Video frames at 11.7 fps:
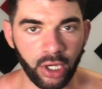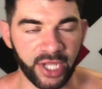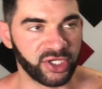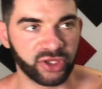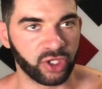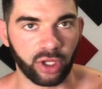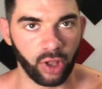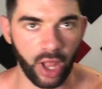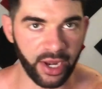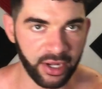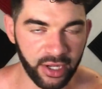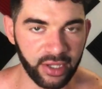Is it the
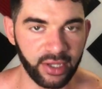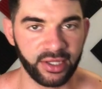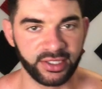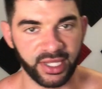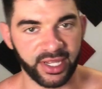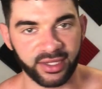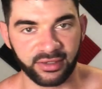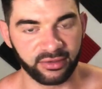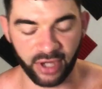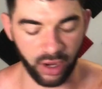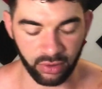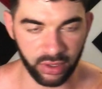Clen? It's like,
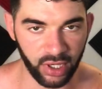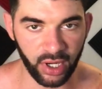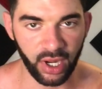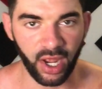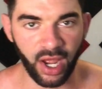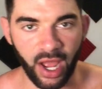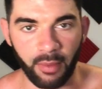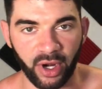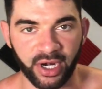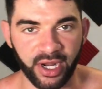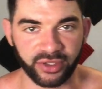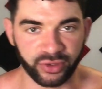no, I'm on
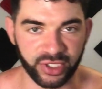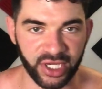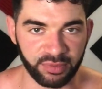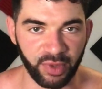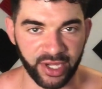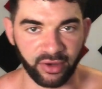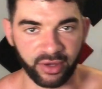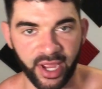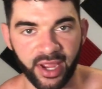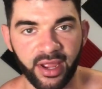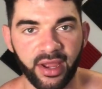an exercise bike, okay?